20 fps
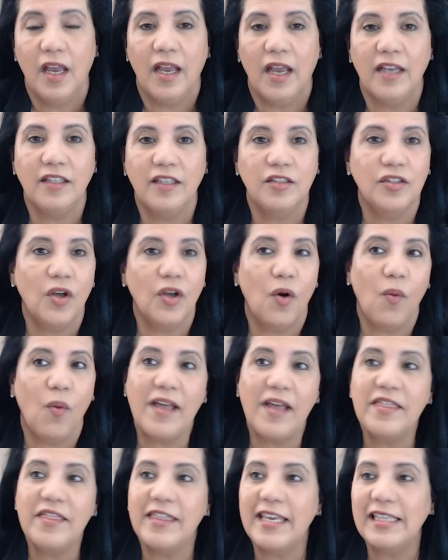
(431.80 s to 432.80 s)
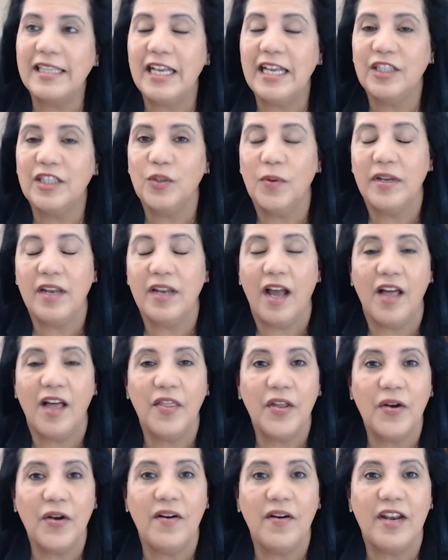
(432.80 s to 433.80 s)
And so one thing led to
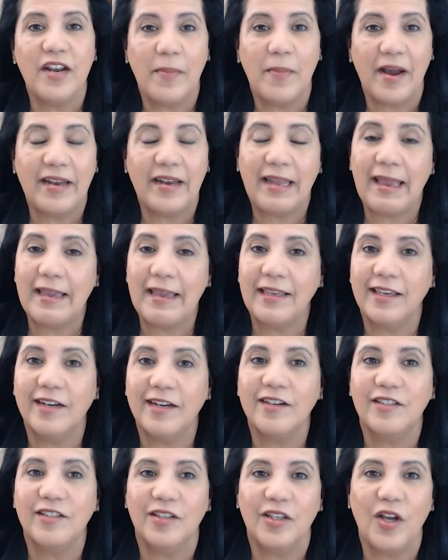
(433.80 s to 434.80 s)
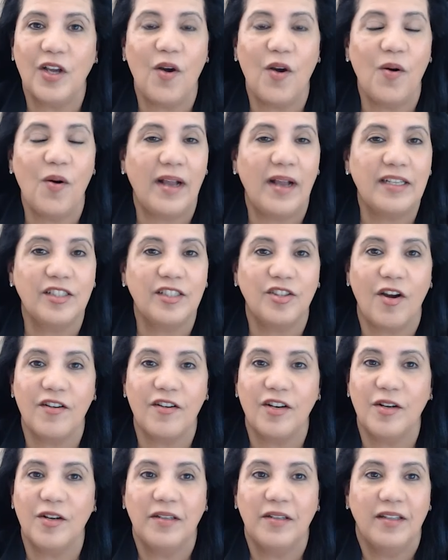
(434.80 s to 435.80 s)
another. And about eight years ago, I
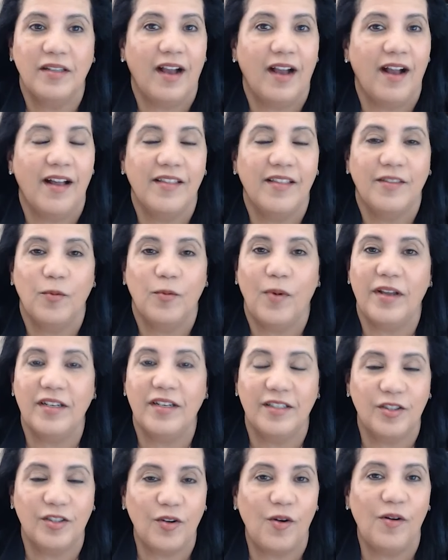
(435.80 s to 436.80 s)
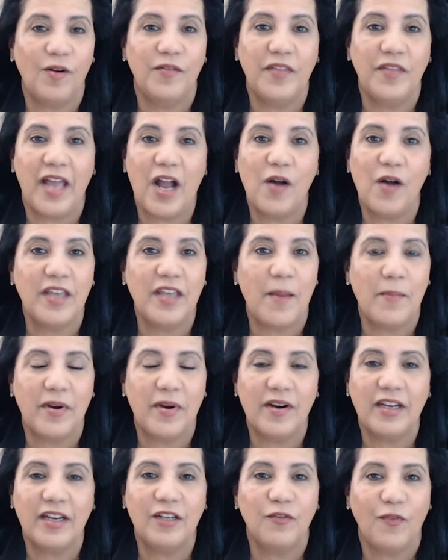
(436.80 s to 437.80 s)
started uh, what is called now the
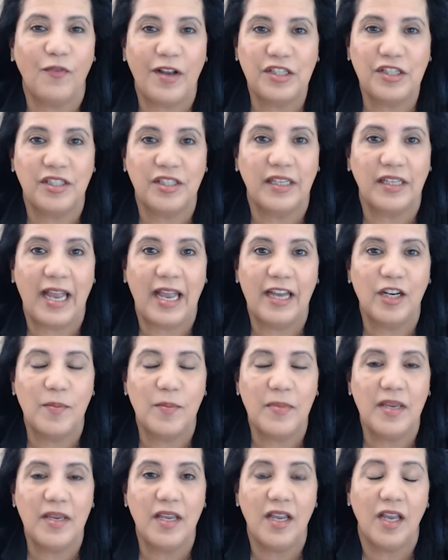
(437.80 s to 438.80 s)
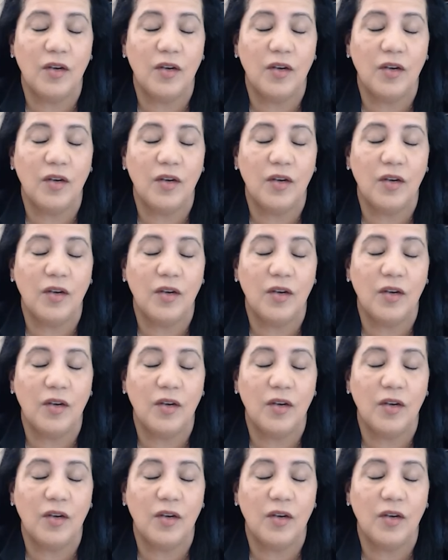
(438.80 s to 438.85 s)
American Franchise Academy.